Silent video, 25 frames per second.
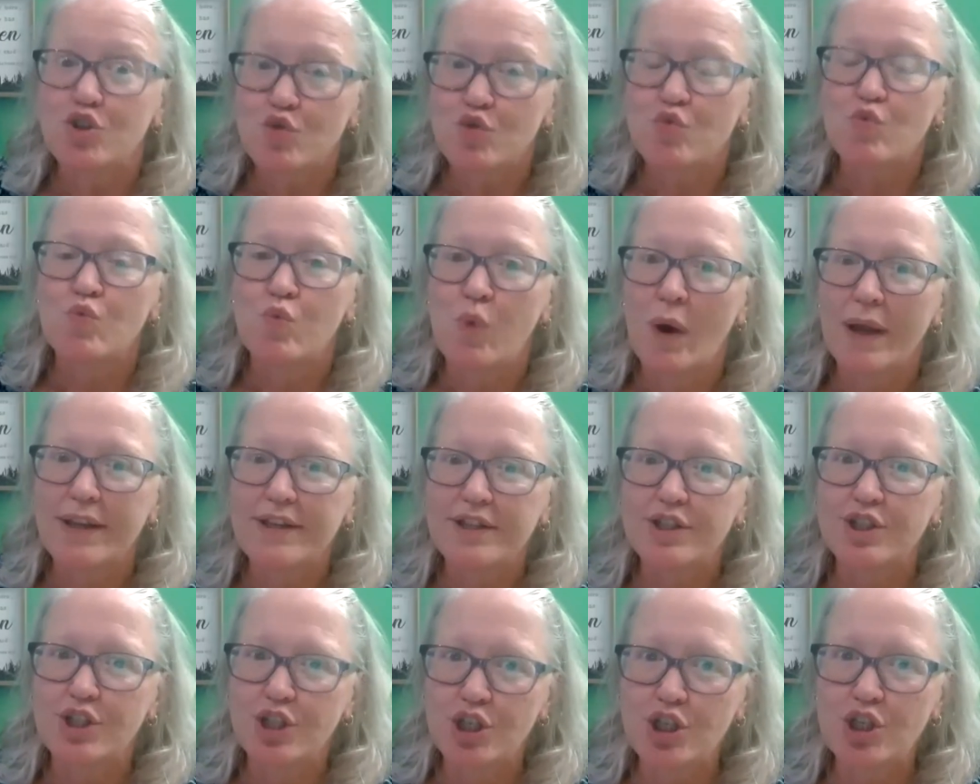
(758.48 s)
What
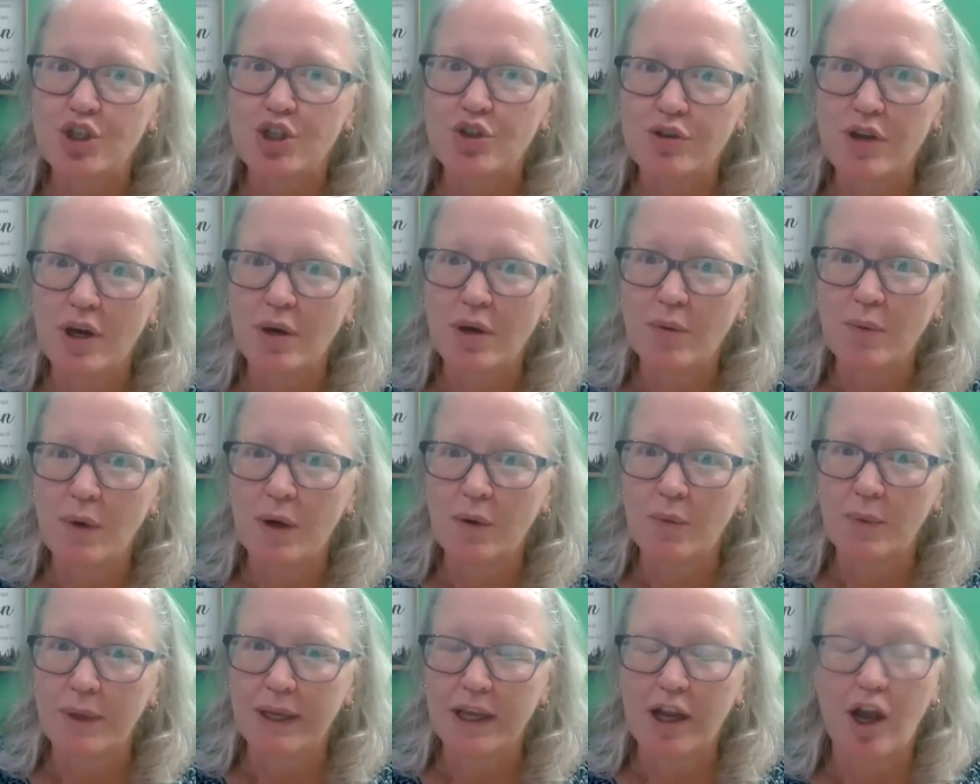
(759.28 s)
do you know
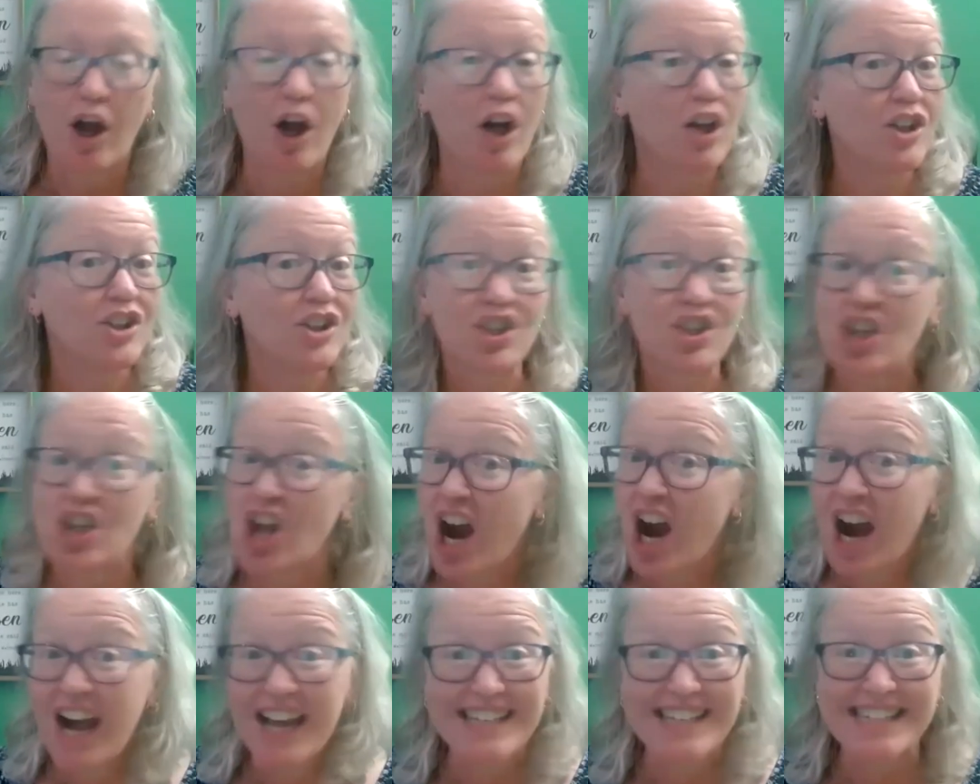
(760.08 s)
what we call
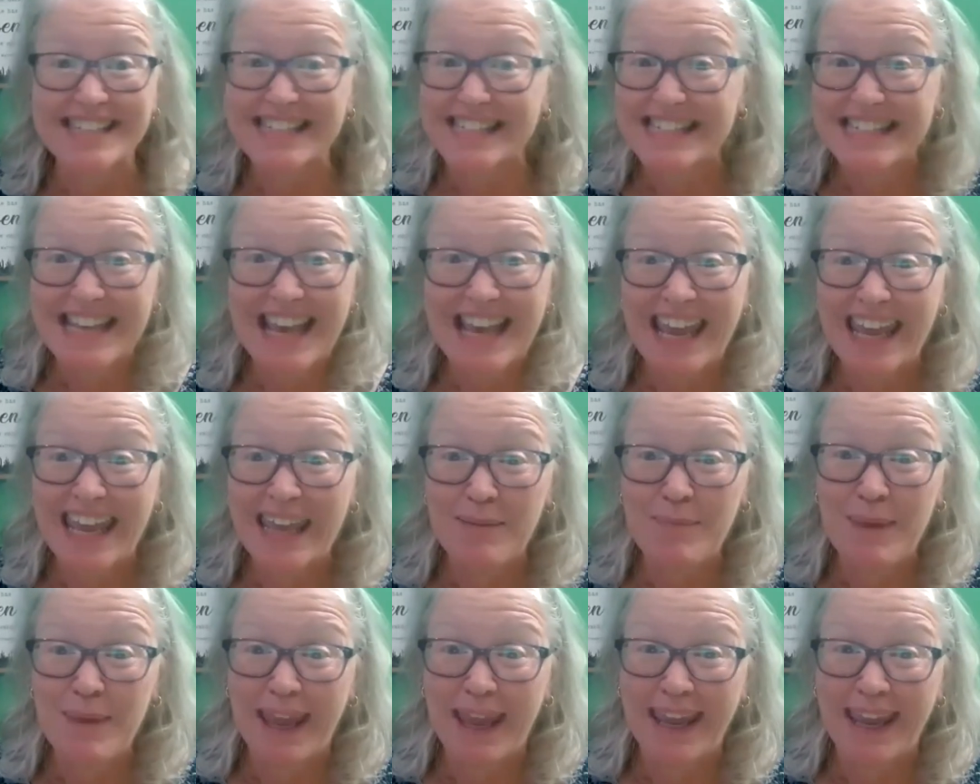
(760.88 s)
not
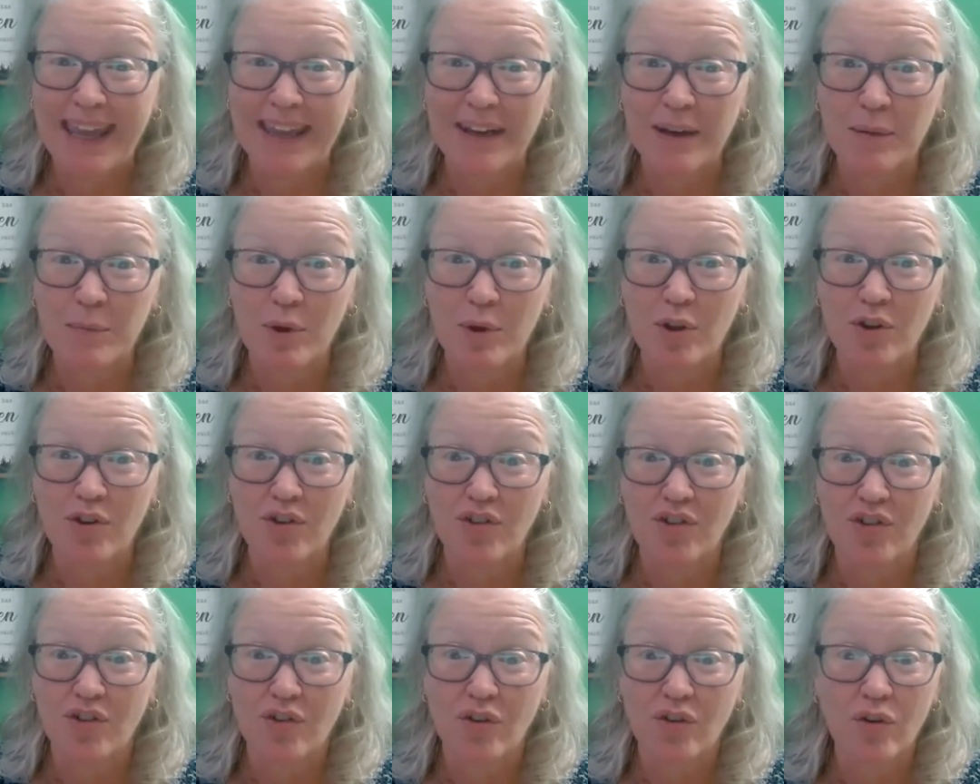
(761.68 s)
tame
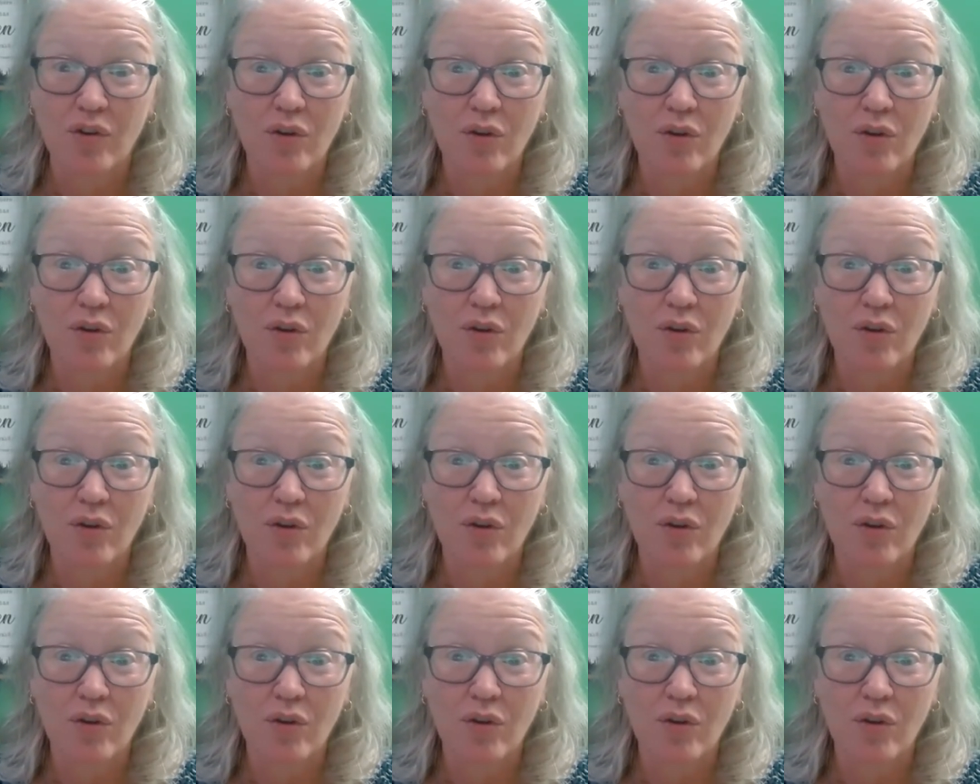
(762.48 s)
animals?